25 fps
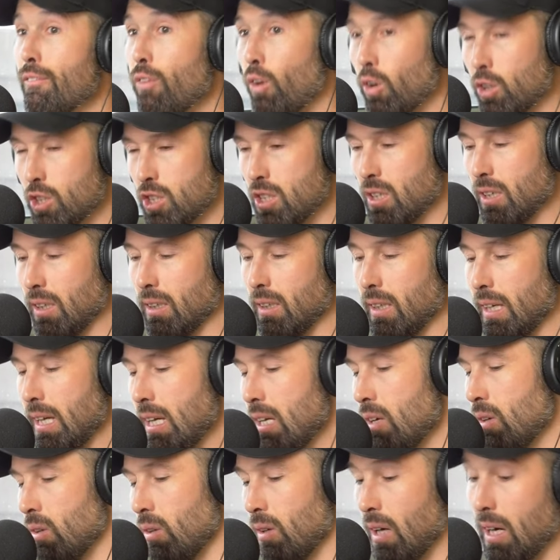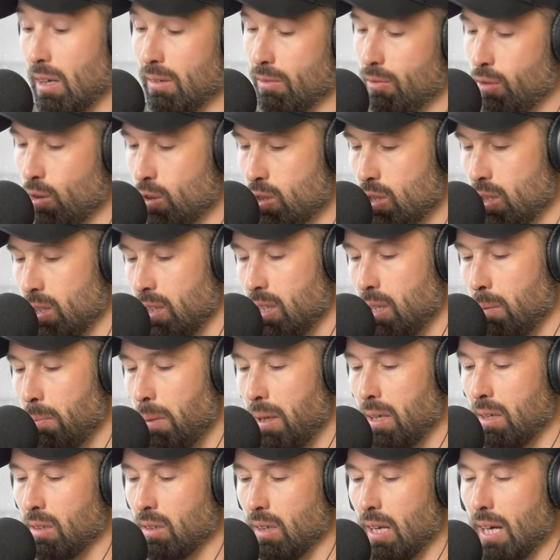Fortunately or unfortunately,
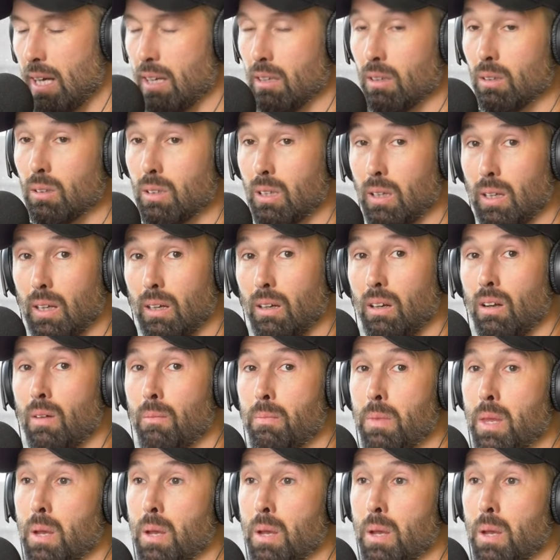depending on how you look at it,